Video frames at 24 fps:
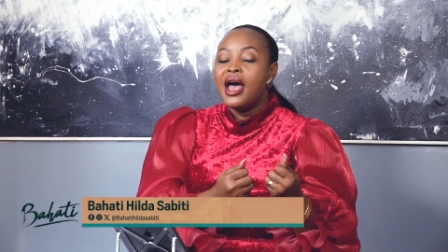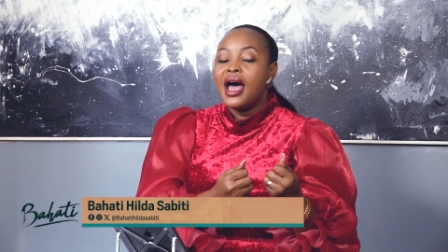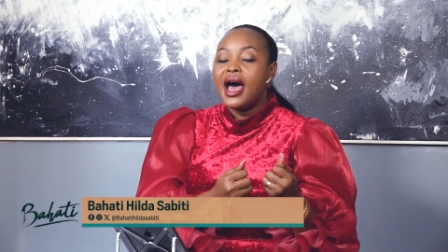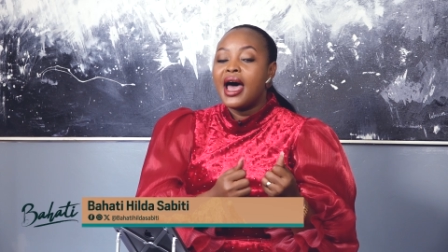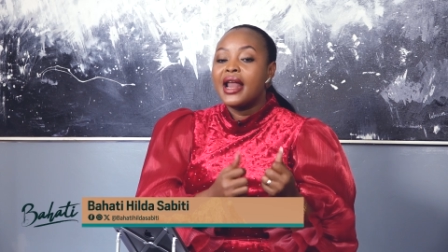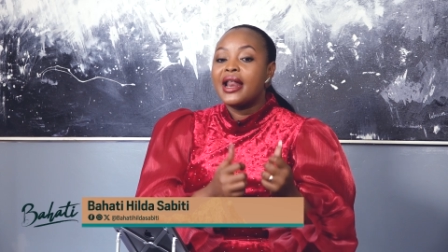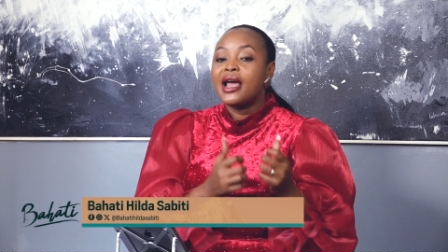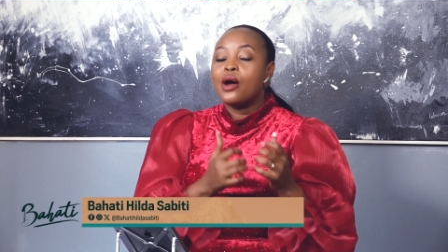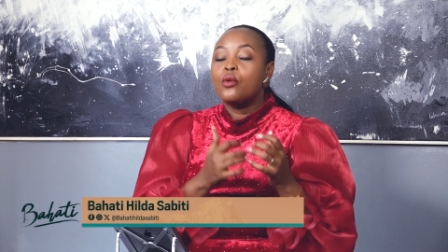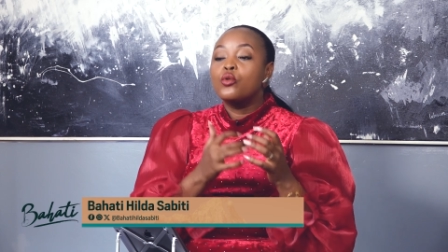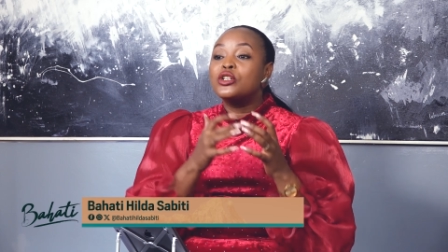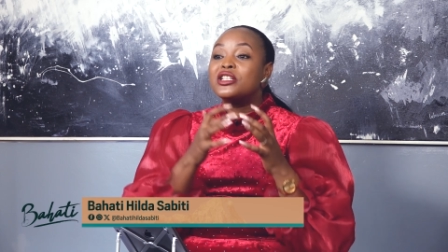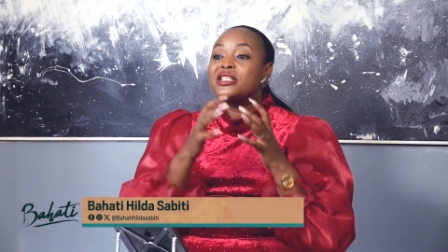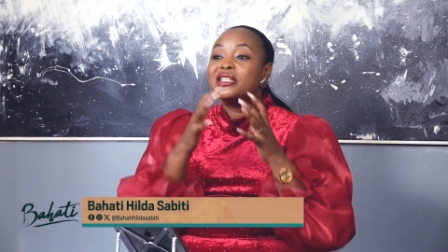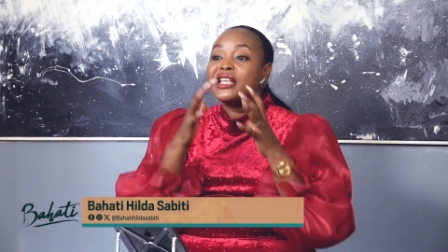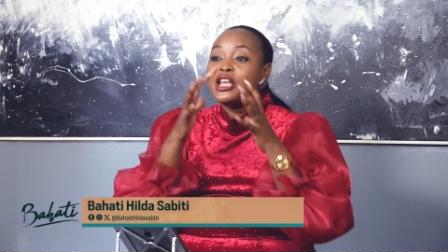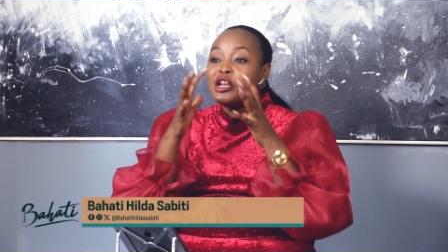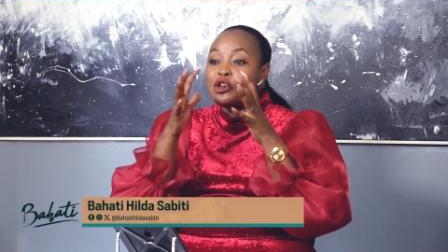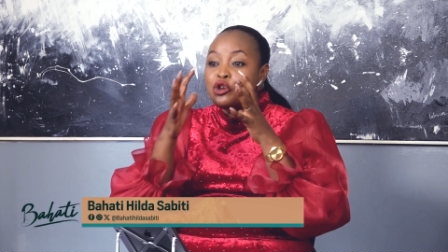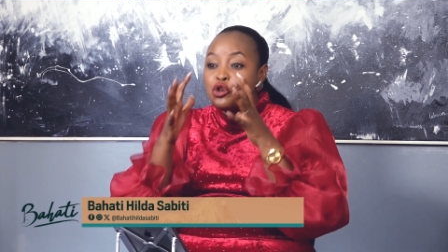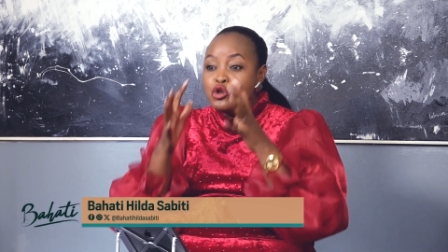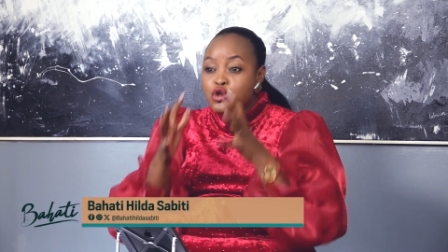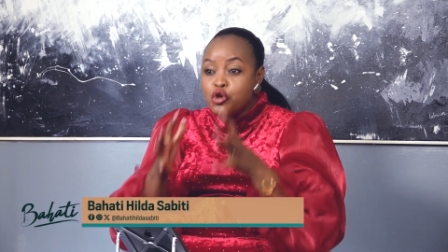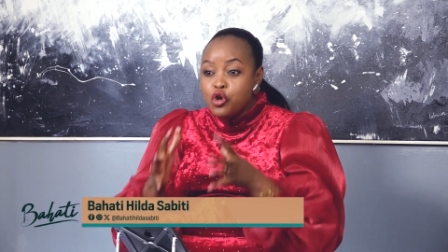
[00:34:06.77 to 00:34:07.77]
and I will
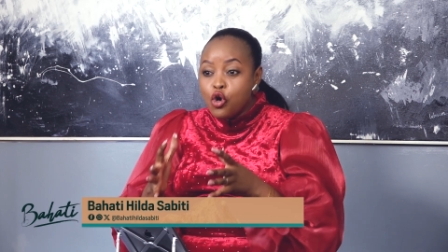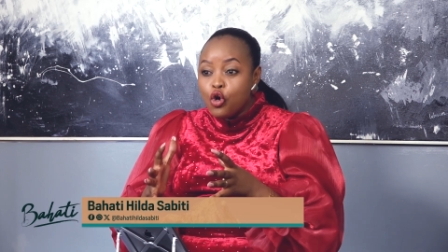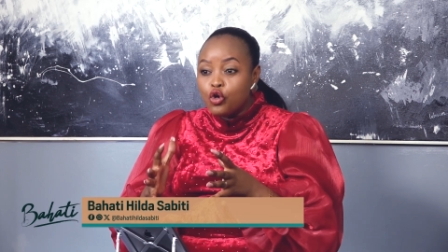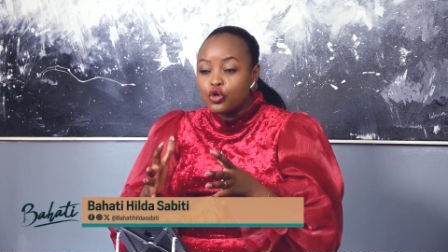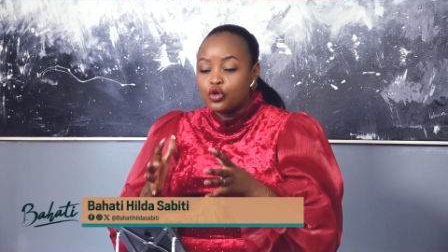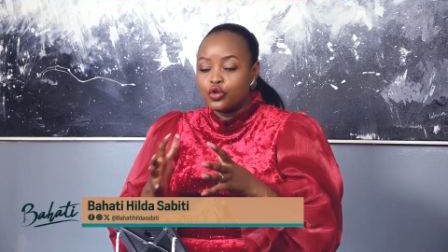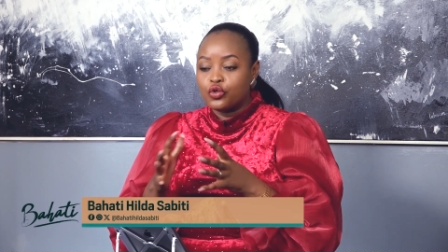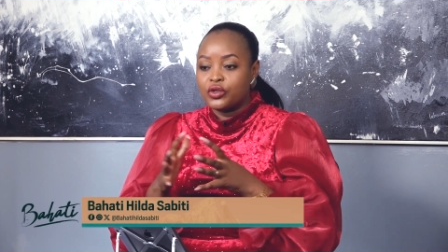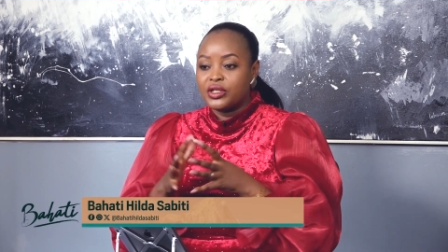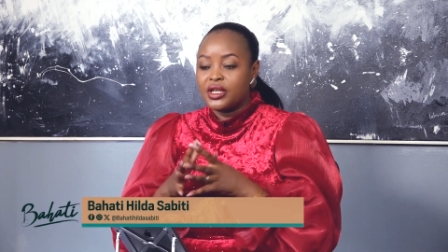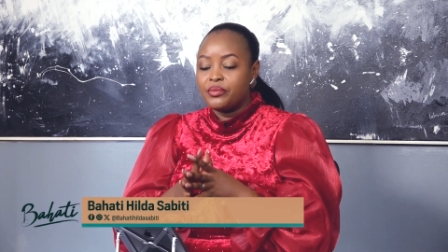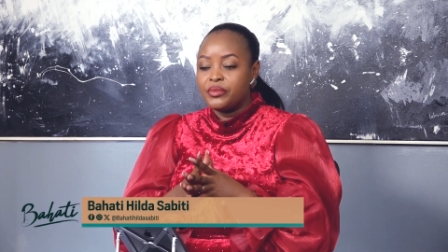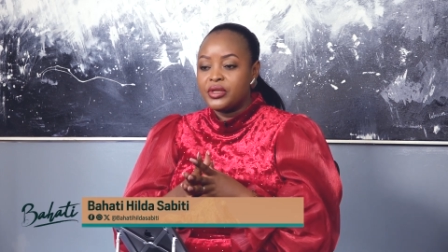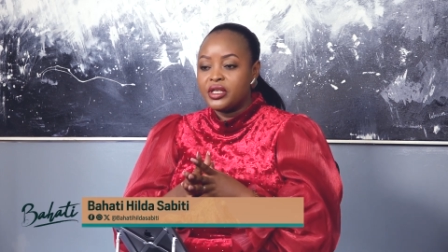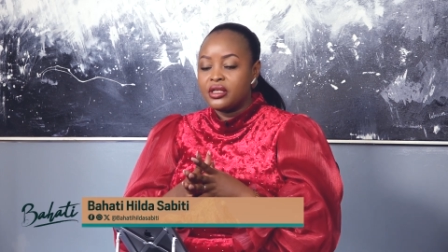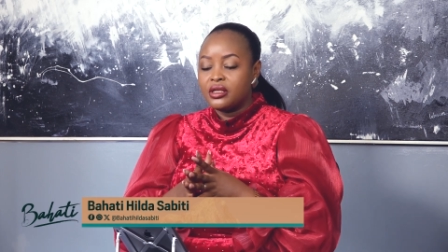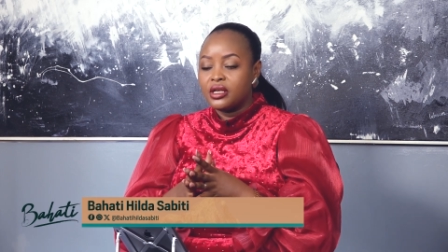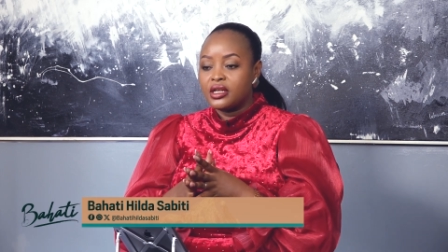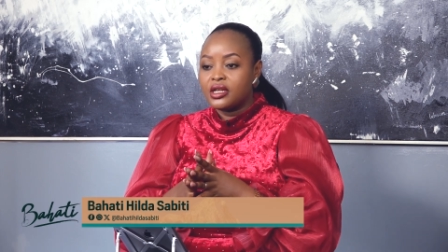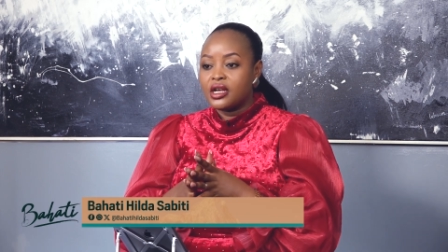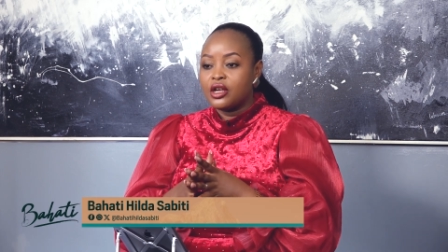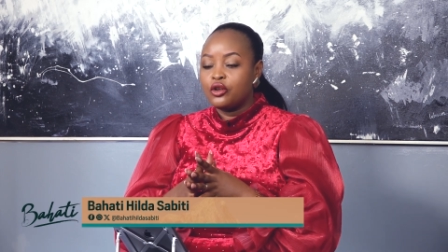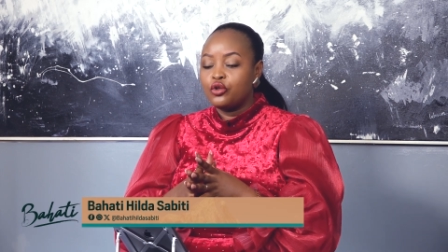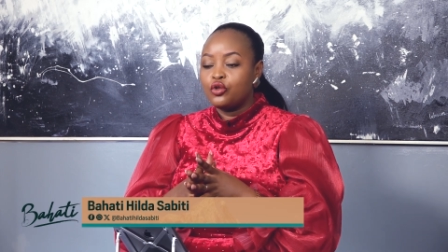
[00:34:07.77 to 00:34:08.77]
say no to something
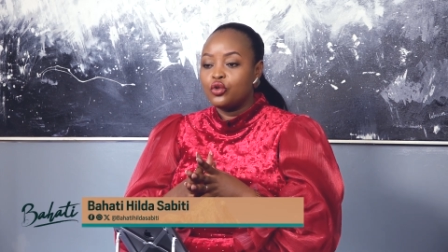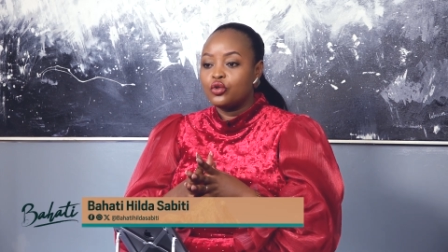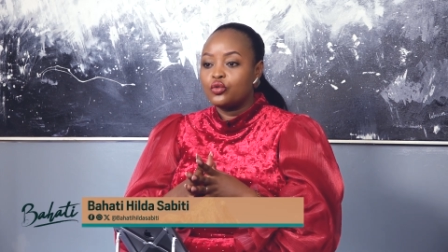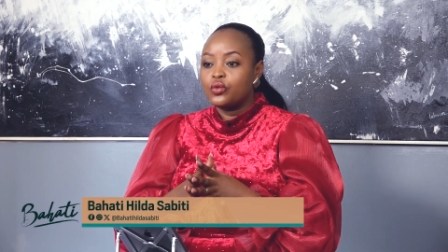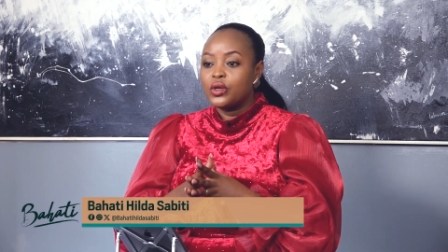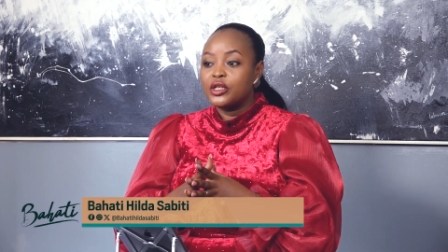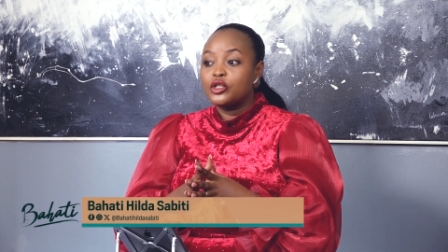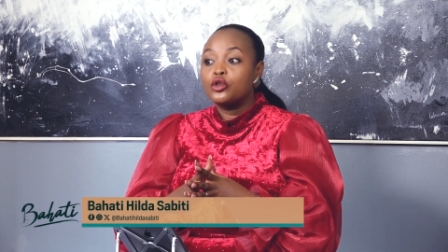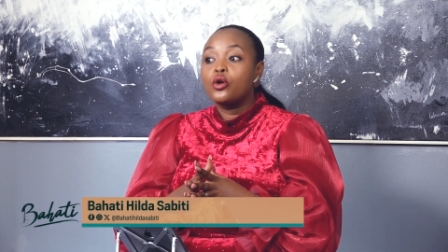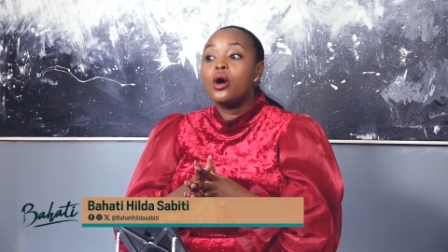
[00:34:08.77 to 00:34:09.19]
that I don't want.